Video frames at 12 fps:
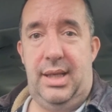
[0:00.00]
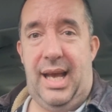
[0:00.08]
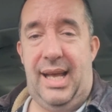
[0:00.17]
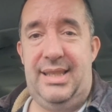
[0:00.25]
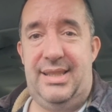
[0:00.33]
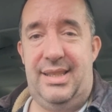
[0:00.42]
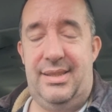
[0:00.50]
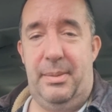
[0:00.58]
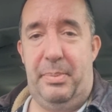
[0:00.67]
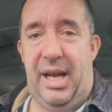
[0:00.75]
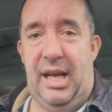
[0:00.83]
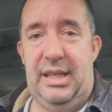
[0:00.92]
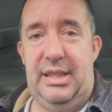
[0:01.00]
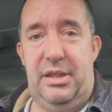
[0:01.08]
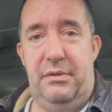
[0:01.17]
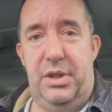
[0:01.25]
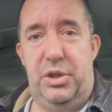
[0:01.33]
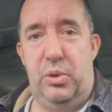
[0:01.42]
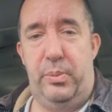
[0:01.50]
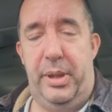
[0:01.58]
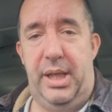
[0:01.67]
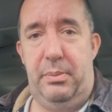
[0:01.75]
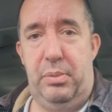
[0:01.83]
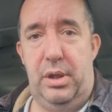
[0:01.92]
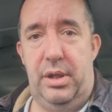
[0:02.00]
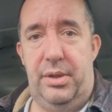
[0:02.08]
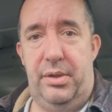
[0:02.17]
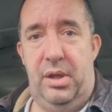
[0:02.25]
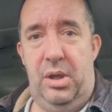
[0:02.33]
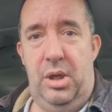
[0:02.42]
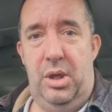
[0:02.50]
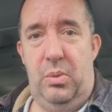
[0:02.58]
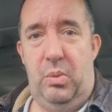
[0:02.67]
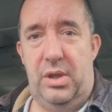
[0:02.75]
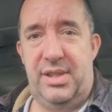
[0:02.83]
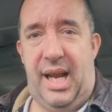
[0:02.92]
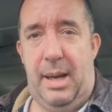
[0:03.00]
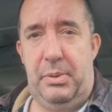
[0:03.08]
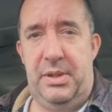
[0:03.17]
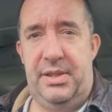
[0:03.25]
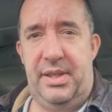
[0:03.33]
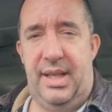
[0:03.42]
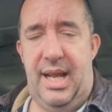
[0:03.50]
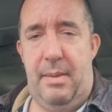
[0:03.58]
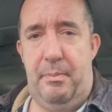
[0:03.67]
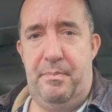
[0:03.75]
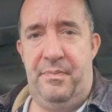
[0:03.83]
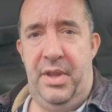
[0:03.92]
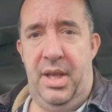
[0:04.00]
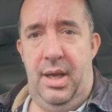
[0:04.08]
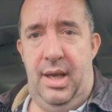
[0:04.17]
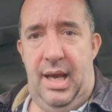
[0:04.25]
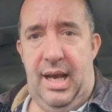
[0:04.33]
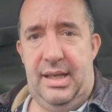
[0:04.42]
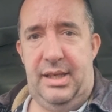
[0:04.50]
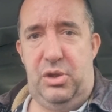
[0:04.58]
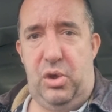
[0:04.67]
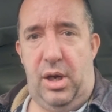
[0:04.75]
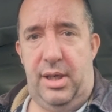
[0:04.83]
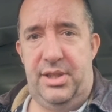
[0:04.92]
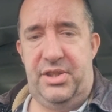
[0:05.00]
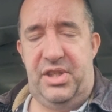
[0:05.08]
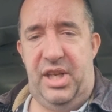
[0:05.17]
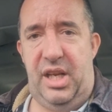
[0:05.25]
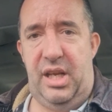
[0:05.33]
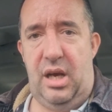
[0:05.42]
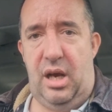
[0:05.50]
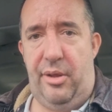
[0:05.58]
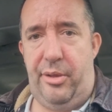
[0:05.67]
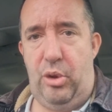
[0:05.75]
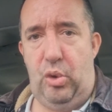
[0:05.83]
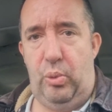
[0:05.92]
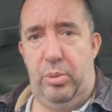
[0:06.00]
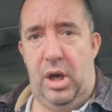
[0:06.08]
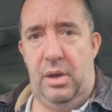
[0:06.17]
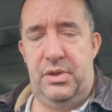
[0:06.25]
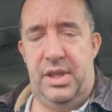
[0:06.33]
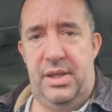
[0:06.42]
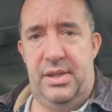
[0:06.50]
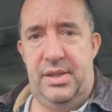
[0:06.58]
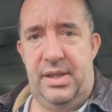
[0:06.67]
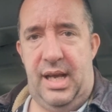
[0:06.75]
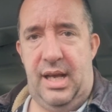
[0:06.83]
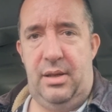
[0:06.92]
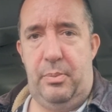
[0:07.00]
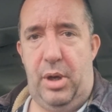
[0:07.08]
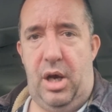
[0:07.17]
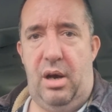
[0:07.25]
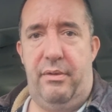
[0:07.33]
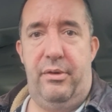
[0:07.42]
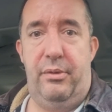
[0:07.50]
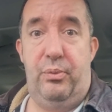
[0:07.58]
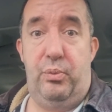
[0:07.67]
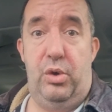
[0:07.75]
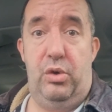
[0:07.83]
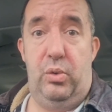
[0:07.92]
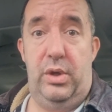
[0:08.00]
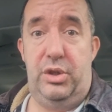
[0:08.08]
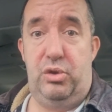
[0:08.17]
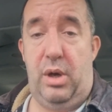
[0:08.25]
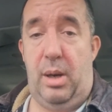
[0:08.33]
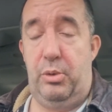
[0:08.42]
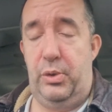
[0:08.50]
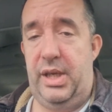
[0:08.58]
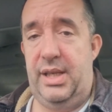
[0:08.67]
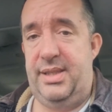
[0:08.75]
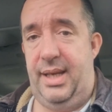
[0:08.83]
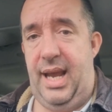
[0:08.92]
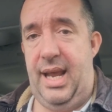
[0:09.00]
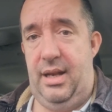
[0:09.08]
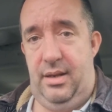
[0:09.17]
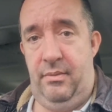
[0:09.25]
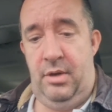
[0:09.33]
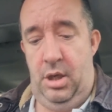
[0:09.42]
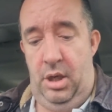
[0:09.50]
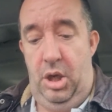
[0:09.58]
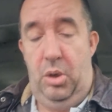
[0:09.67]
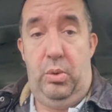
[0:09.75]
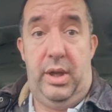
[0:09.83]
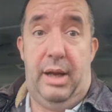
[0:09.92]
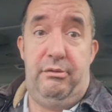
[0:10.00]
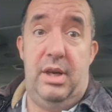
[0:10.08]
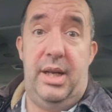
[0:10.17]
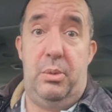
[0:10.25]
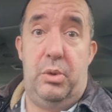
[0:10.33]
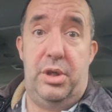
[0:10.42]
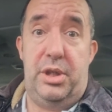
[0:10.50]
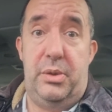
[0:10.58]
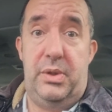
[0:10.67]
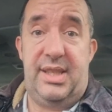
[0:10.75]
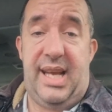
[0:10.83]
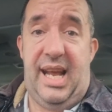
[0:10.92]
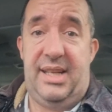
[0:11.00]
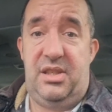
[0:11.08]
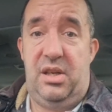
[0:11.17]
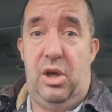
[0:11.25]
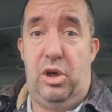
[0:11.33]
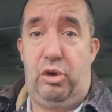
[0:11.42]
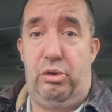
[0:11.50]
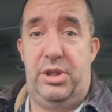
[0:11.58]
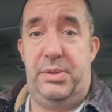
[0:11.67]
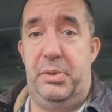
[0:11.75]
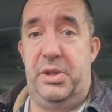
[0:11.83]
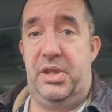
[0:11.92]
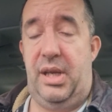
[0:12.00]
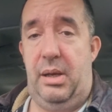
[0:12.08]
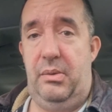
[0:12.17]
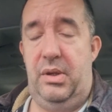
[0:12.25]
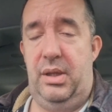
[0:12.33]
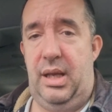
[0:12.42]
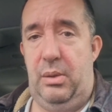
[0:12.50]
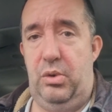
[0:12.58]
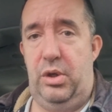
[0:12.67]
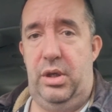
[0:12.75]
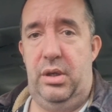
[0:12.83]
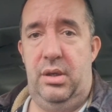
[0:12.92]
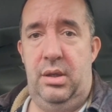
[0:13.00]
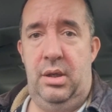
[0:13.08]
cases about individual people and what's happened to them. And they're trying to steer our thought processes down the path of we're all in trouble yet again. What they really want to do is cancel our Christmas. They want to